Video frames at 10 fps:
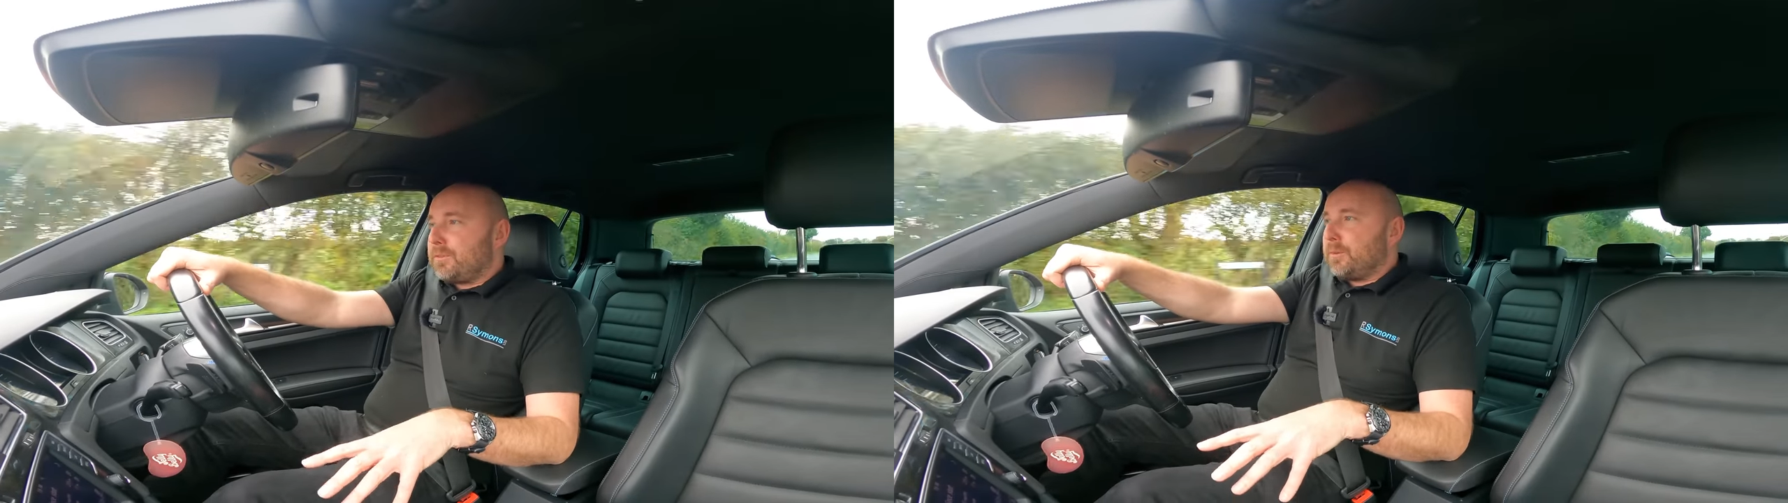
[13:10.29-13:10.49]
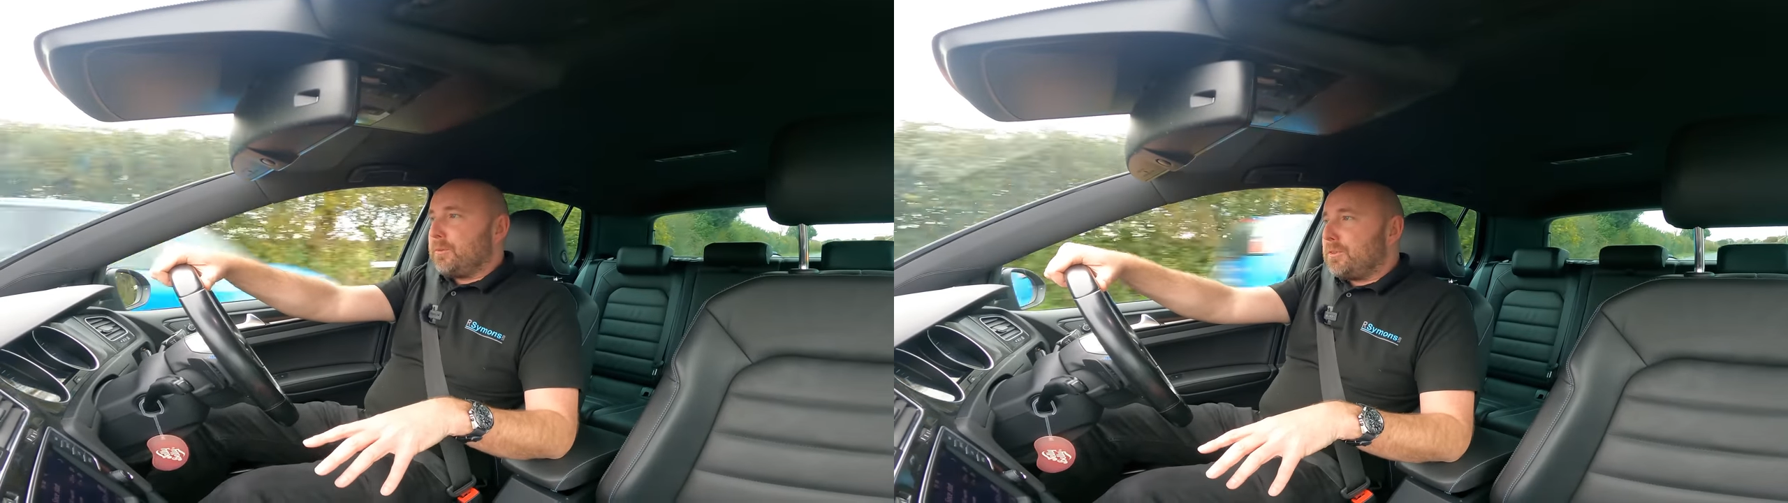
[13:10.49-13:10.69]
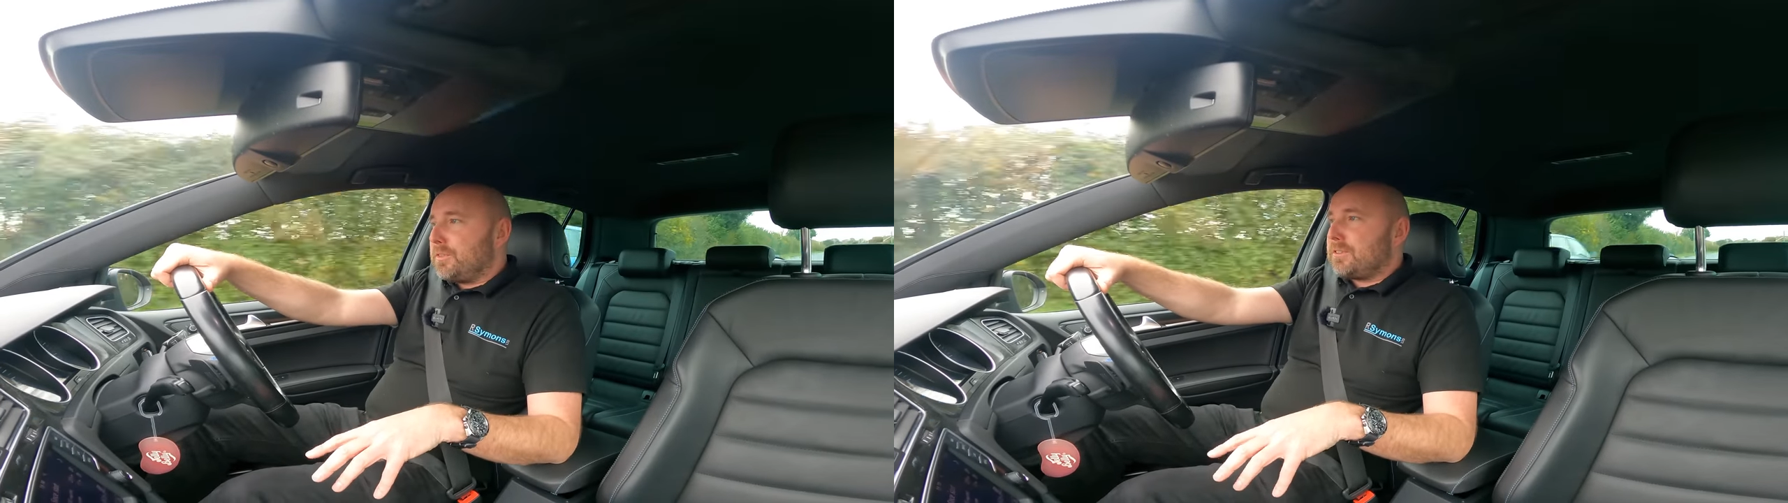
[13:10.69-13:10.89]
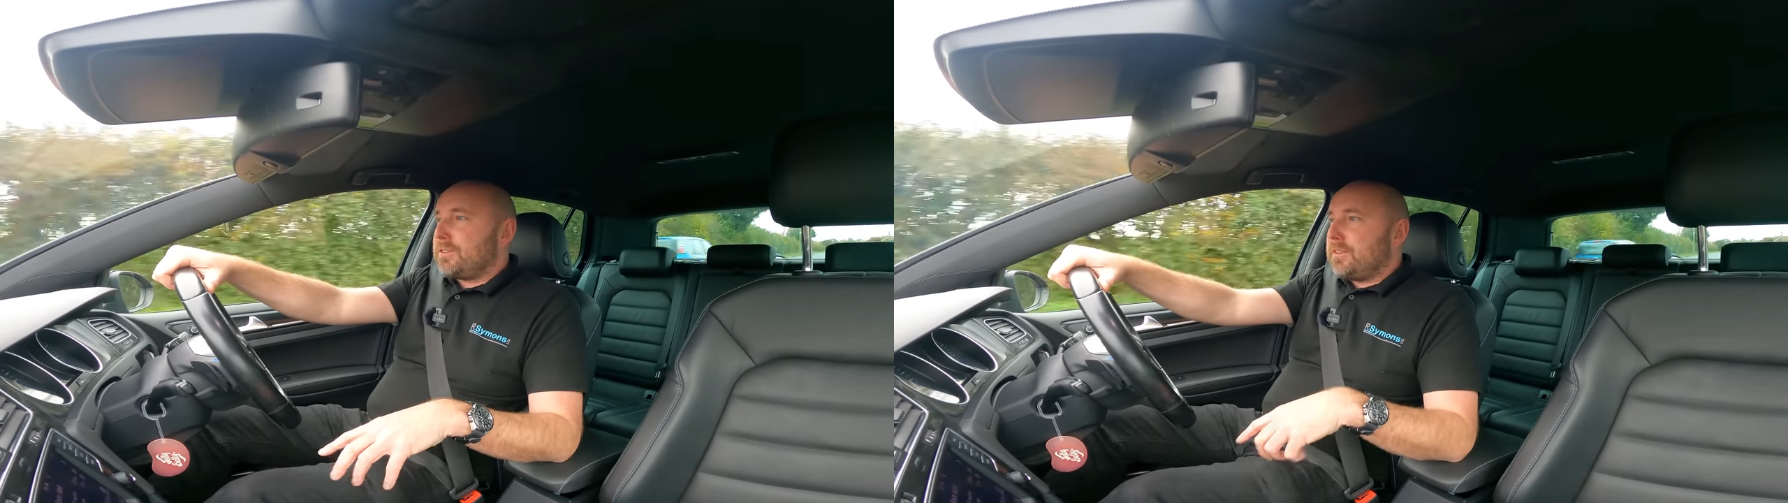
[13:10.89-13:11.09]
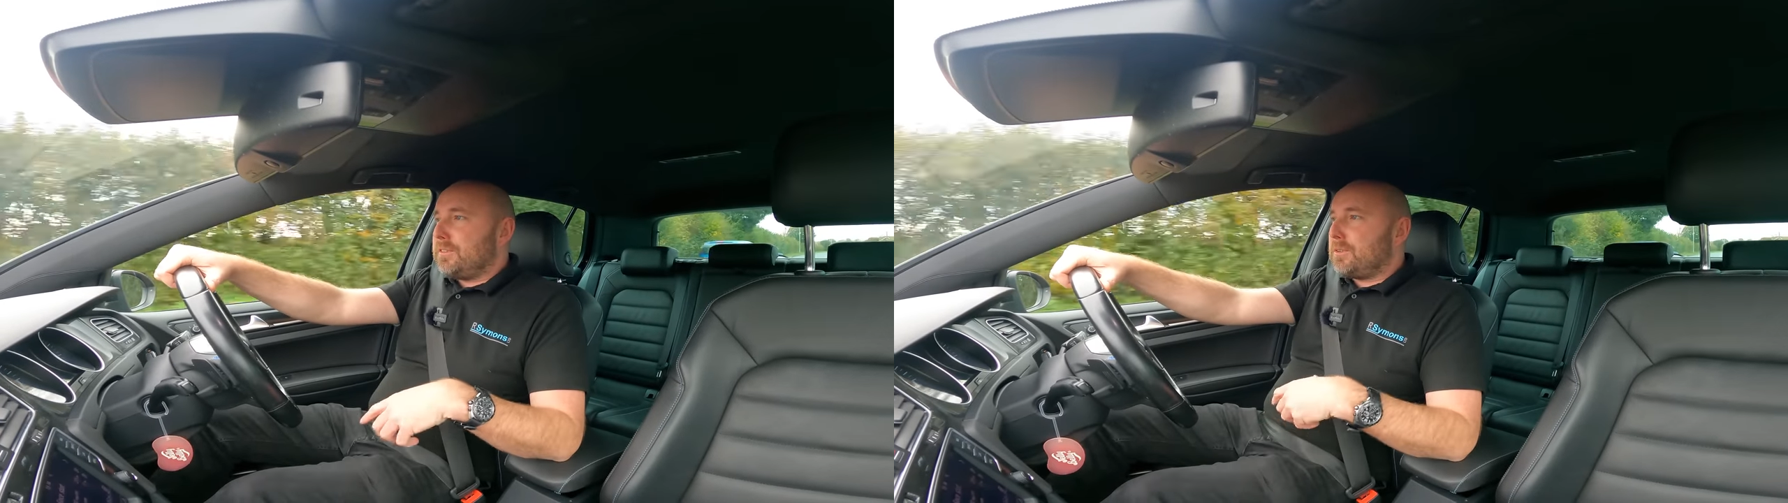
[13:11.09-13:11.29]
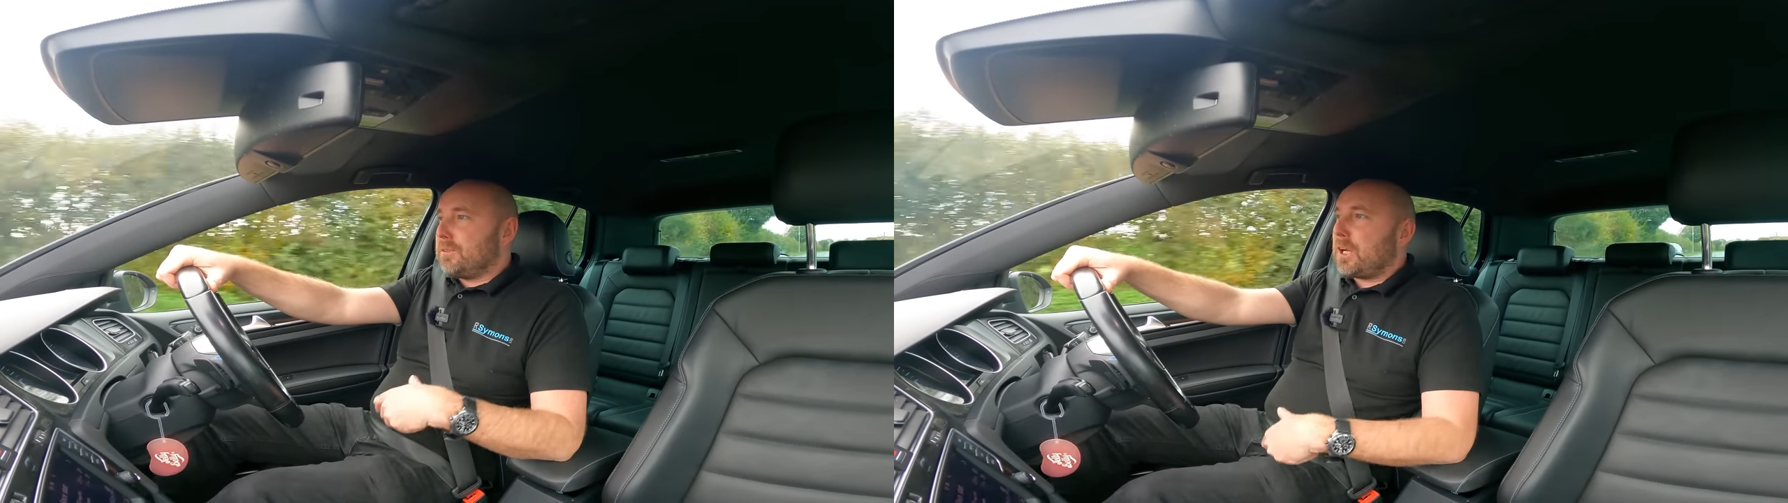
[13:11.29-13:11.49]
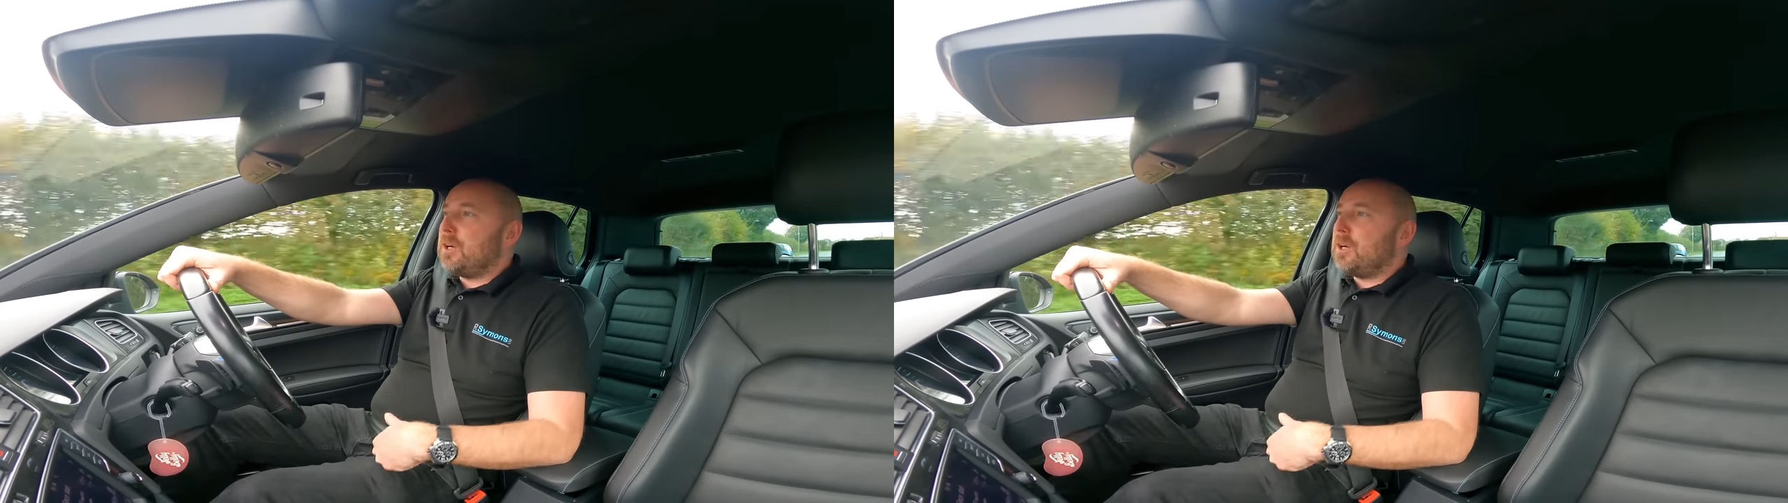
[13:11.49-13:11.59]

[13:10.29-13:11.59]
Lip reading: for was actually the sort of